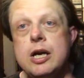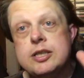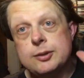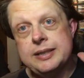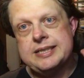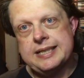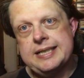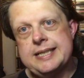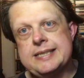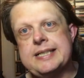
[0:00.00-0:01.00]
So it
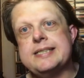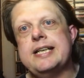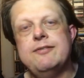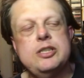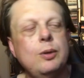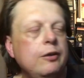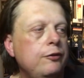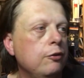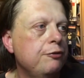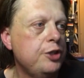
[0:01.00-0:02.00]
is Saturday the 12th
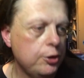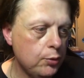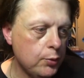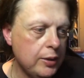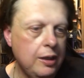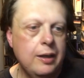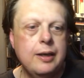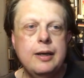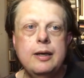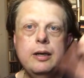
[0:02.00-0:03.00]
of June,
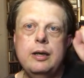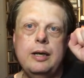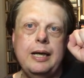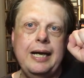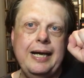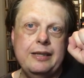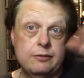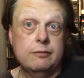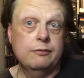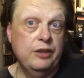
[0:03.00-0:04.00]

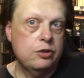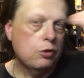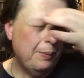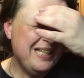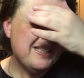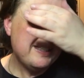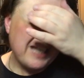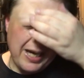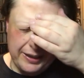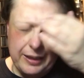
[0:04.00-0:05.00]
and first drop is
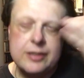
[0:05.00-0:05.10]
done.